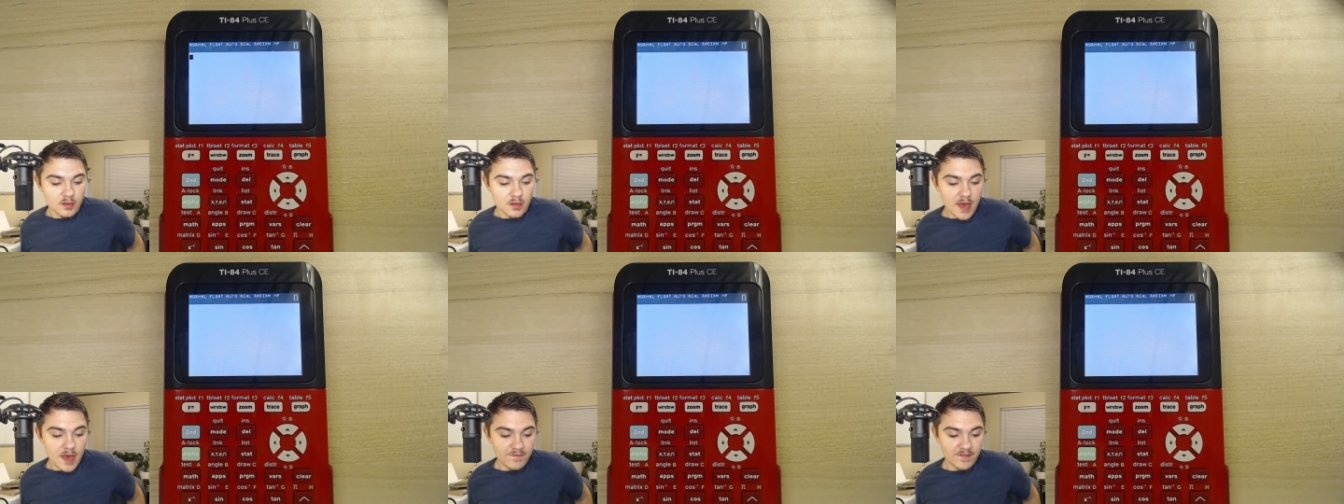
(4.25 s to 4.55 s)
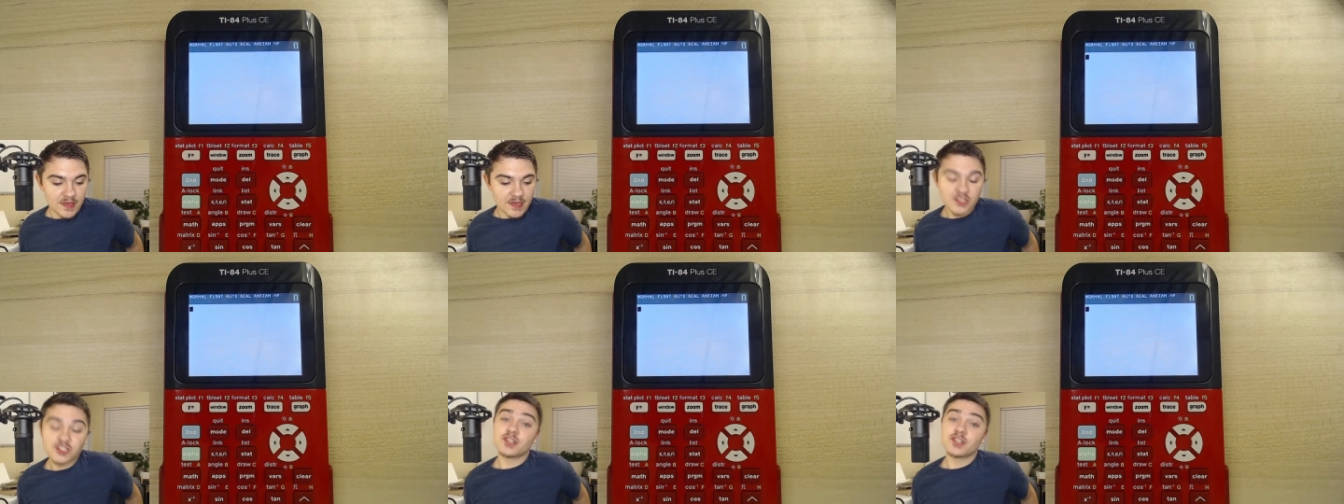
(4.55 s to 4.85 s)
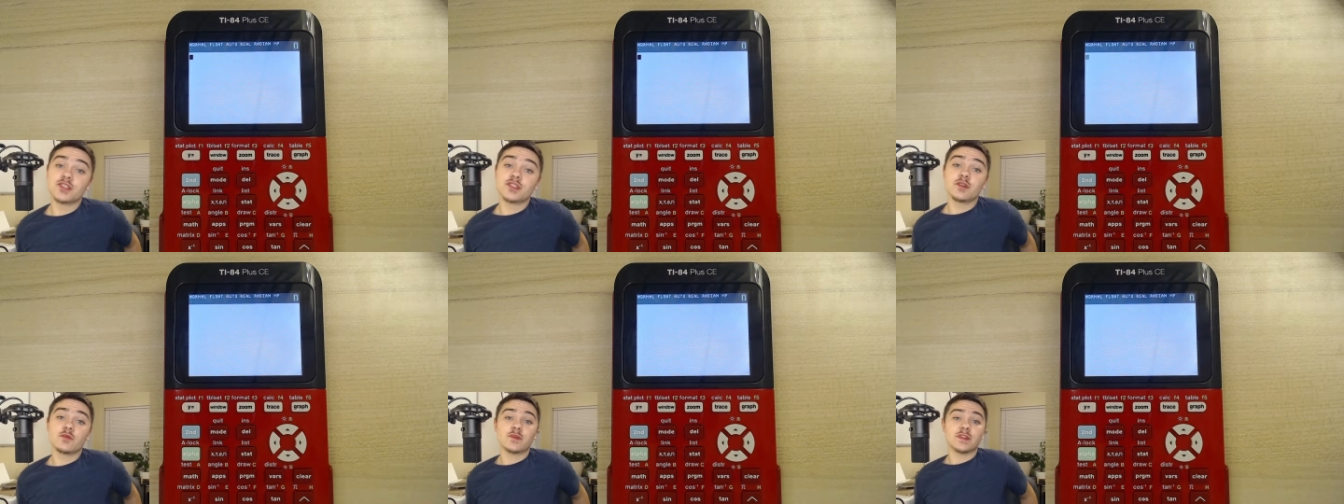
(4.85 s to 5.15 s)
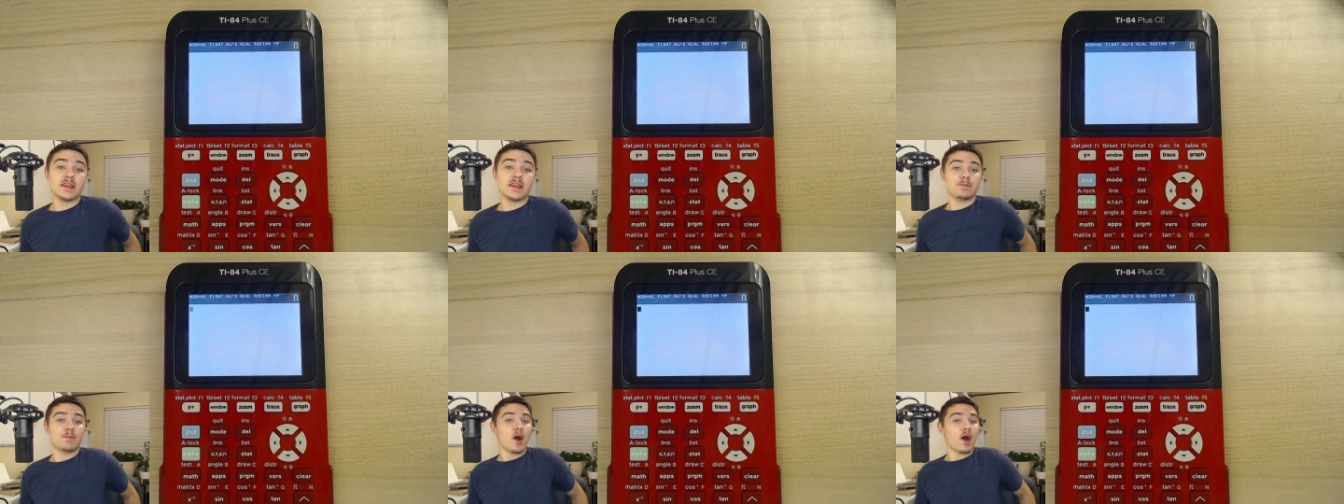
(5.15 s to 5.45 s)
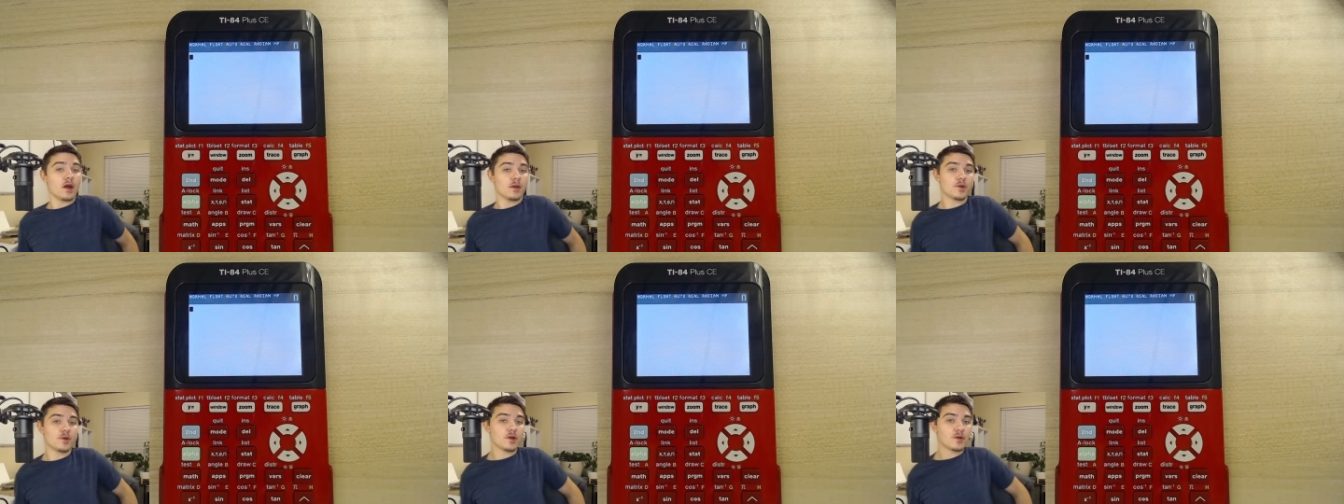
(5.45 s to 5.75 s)
having issues with the
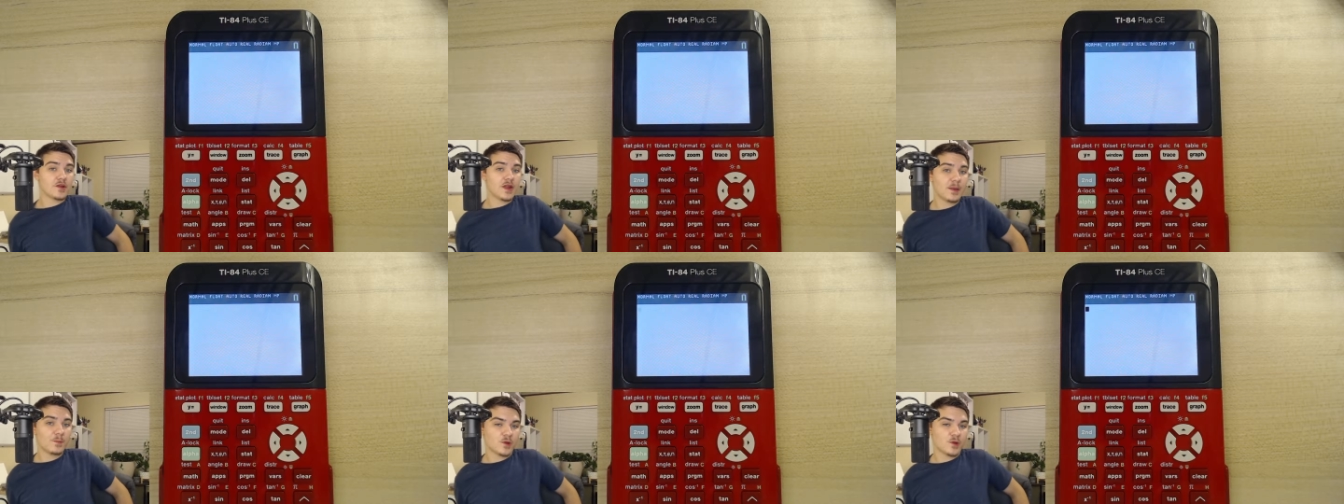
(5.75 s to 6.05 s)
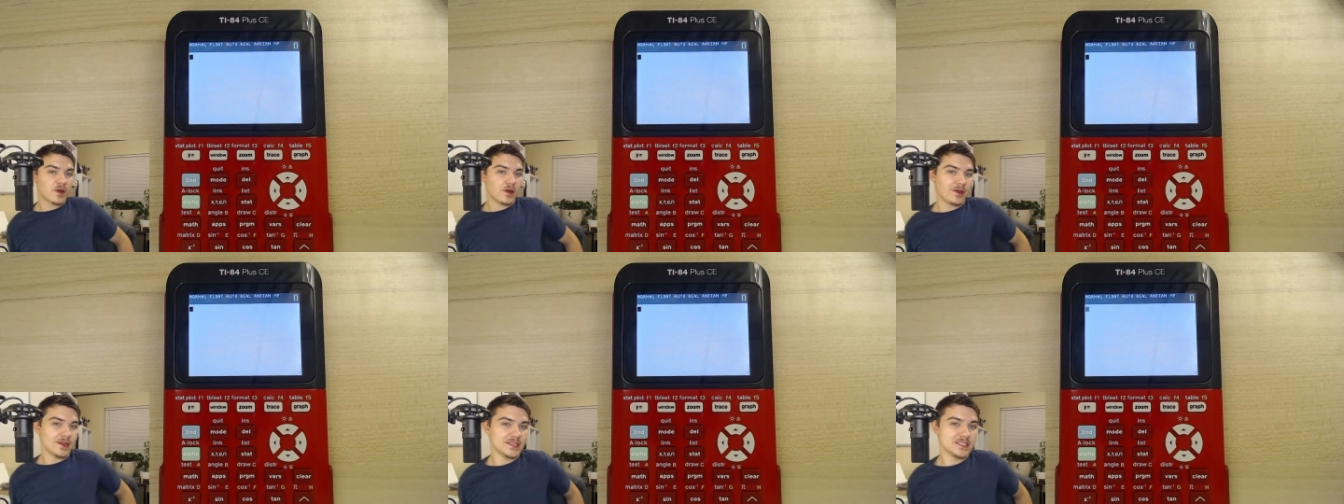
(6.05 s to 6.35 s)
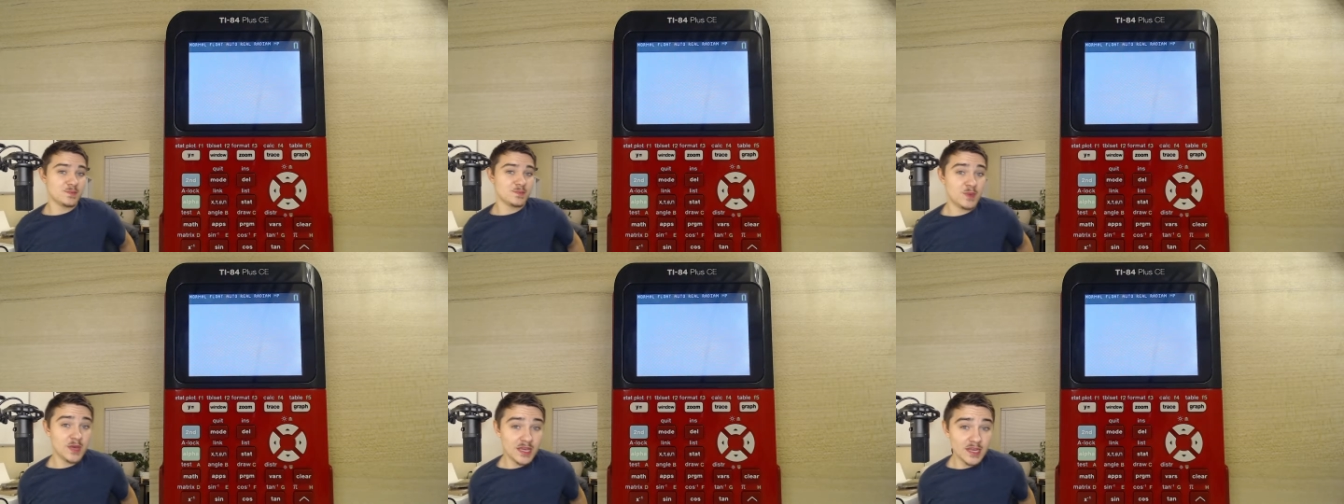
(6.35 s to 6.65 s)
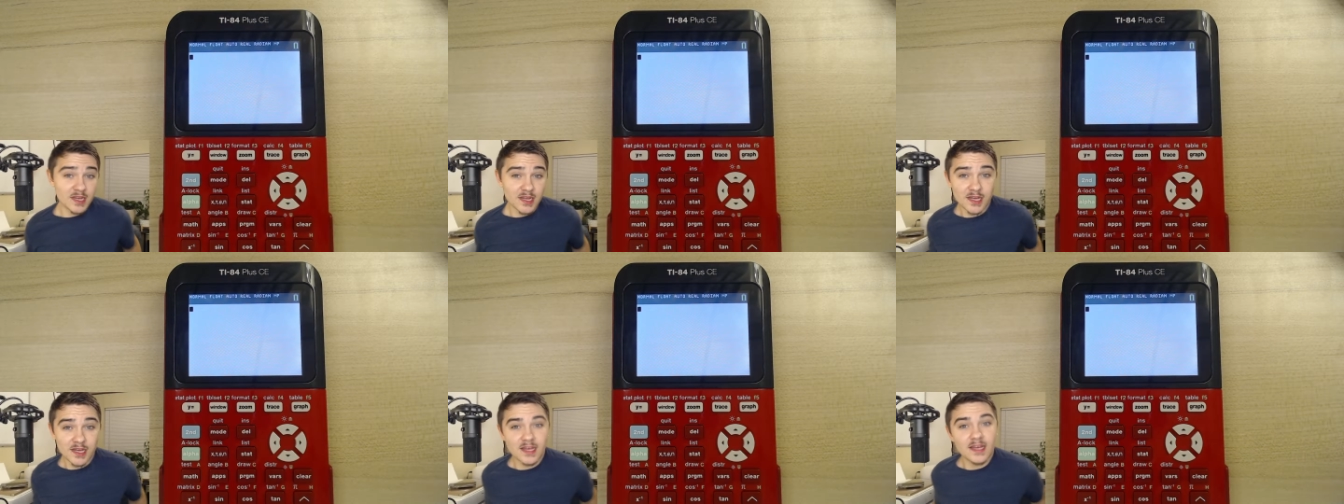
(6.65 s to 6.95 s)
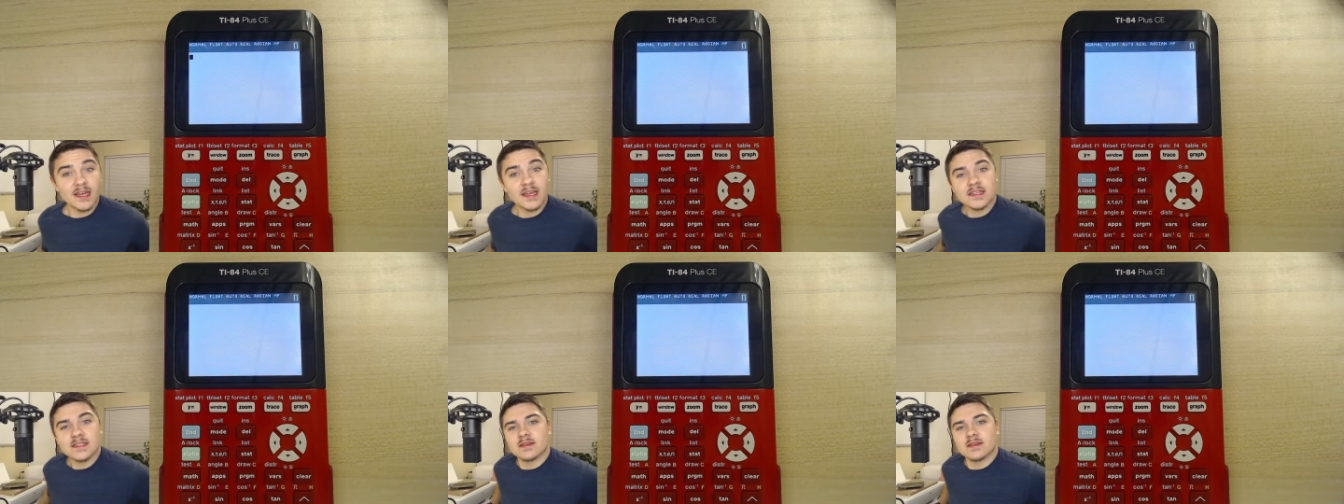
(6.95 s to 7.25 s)
Pong program regarding speed.
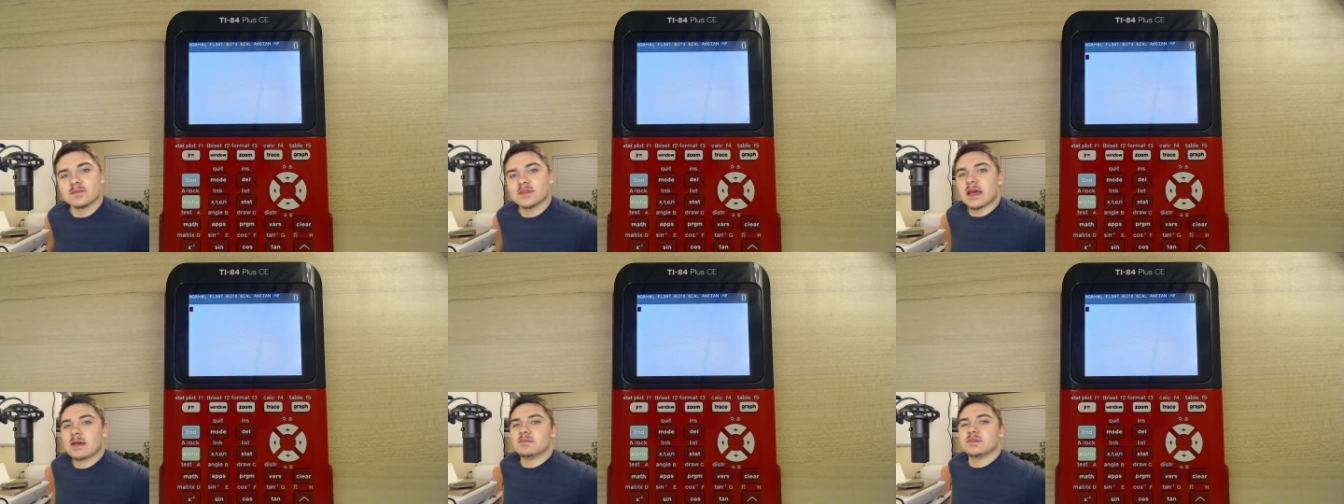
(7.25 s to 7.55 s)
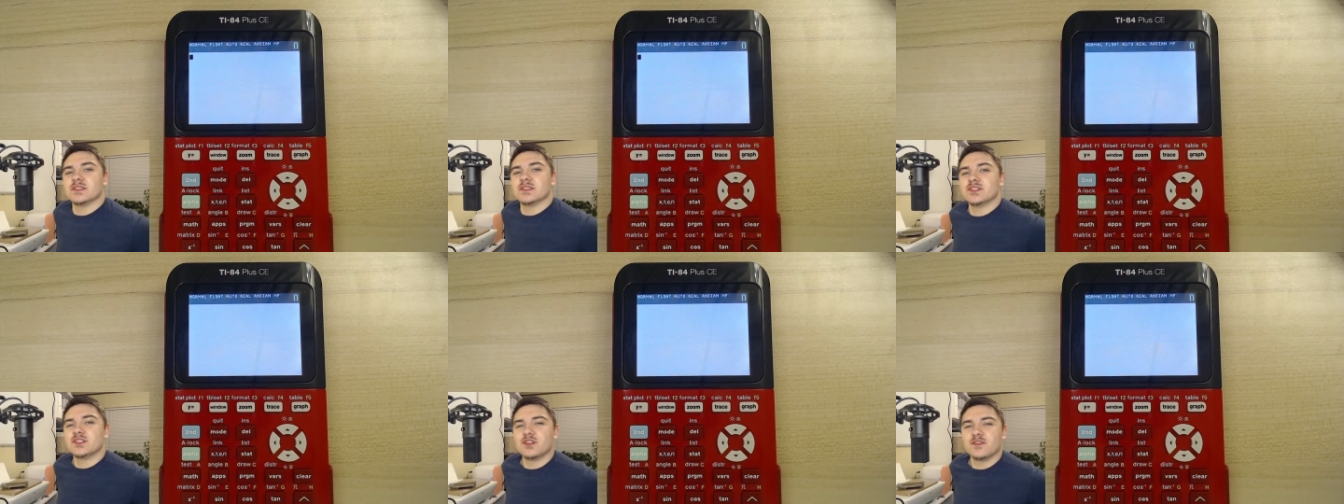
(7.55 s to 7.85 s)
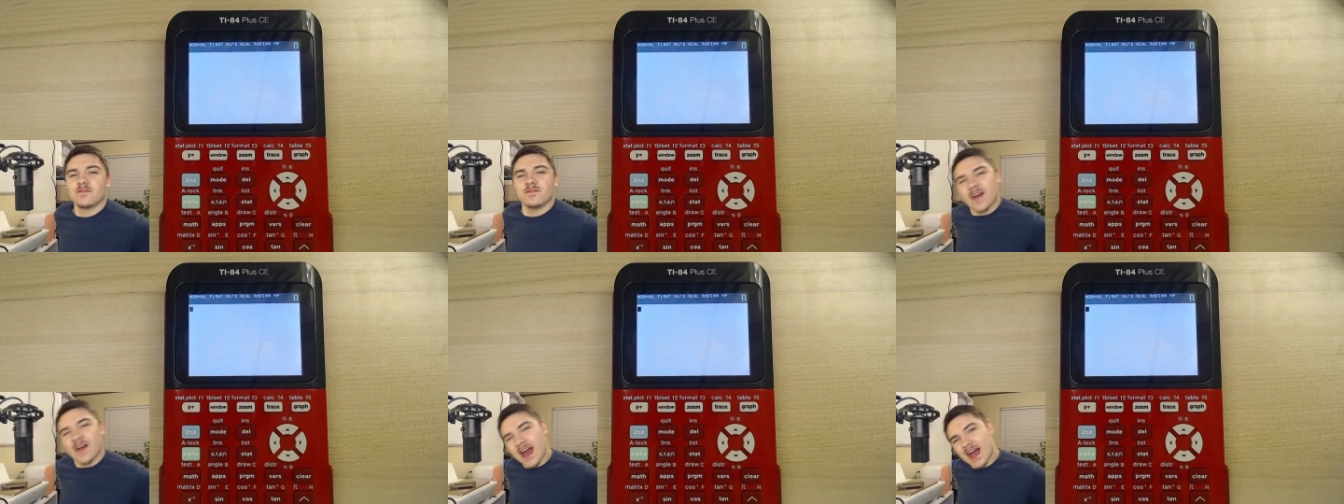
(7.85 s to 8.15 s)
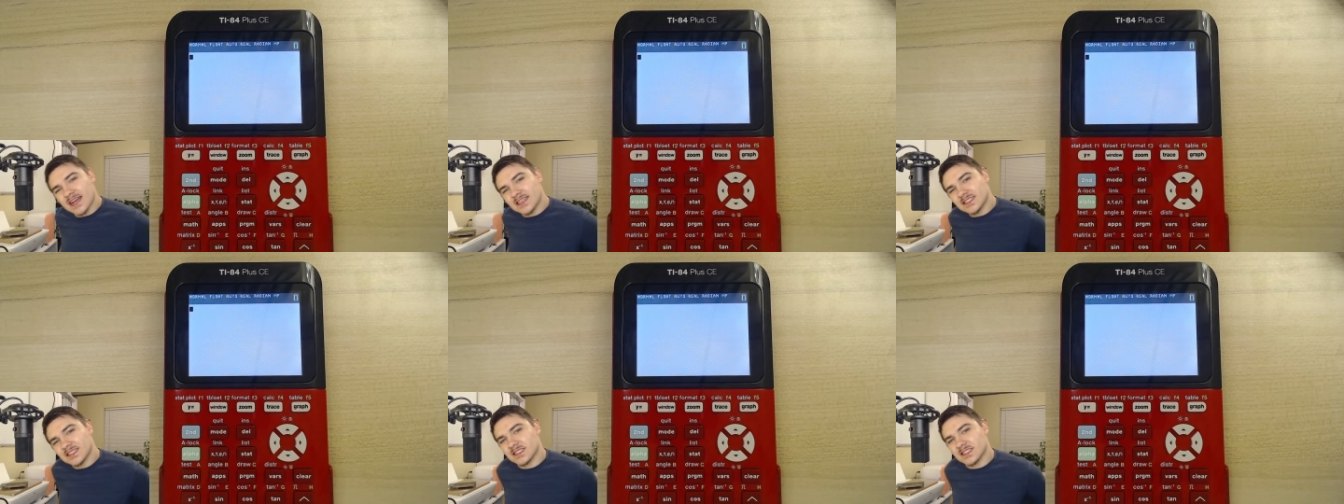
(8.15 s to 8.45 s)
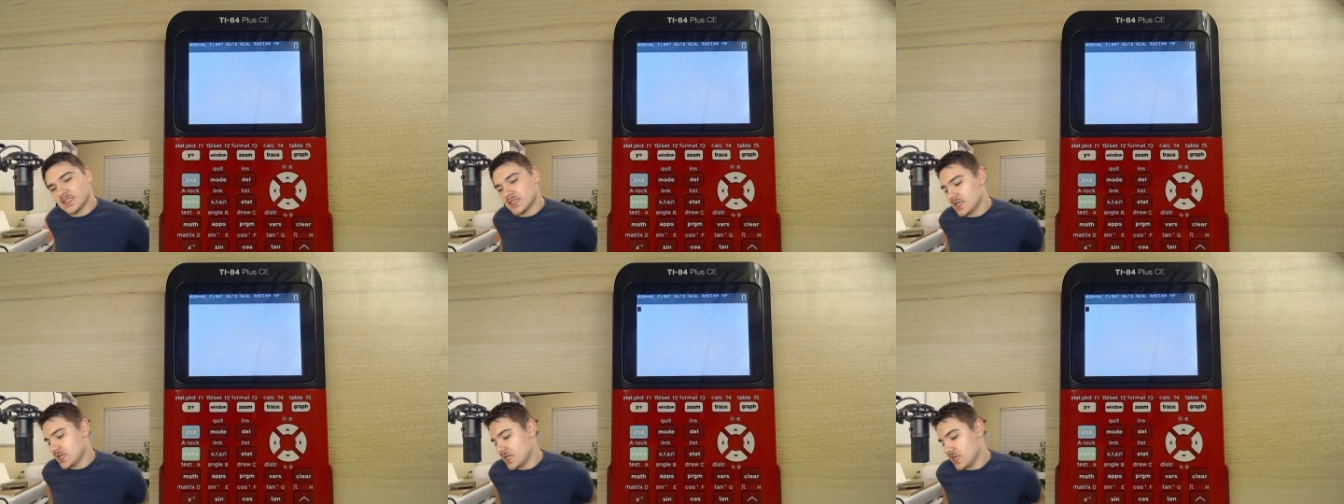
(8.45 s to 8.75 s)
Sometimes it's too
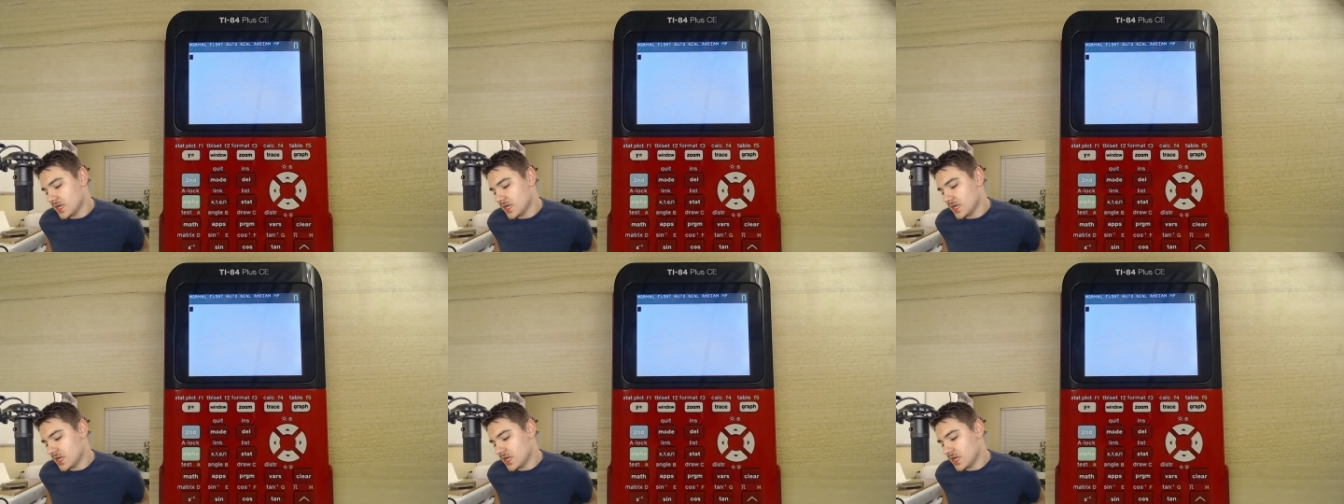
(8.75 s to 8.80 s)
fast.